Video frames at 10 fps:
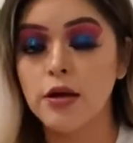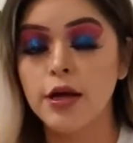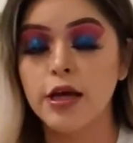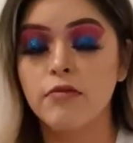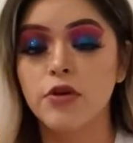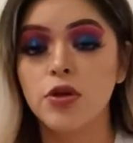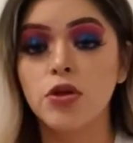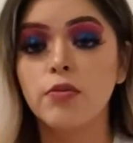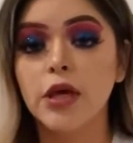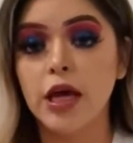If you
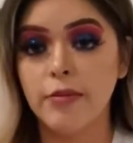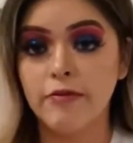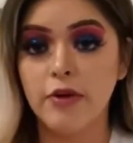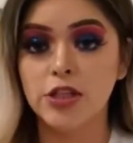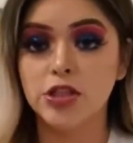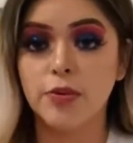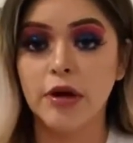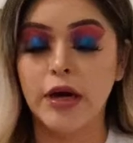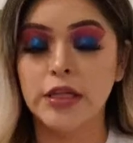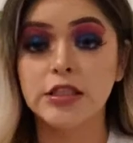do become a foster
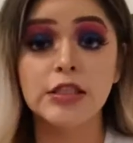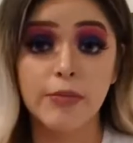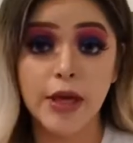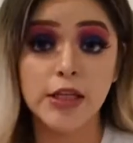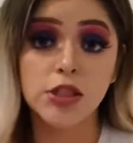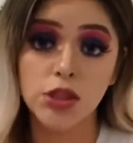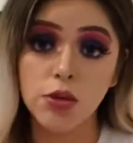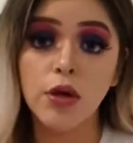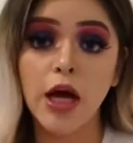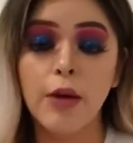parent, some kids
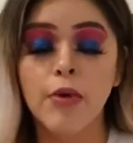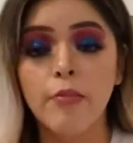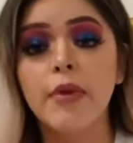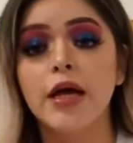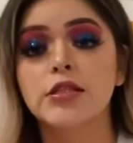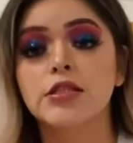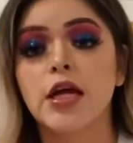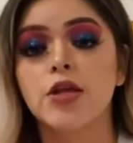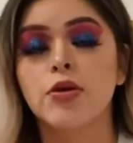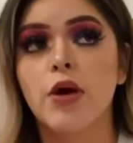do come with meds,
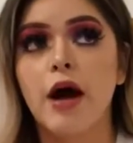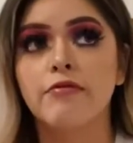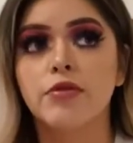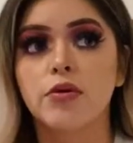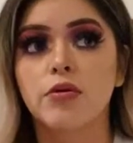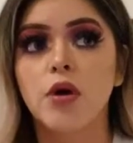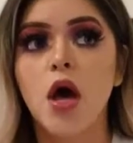and you have to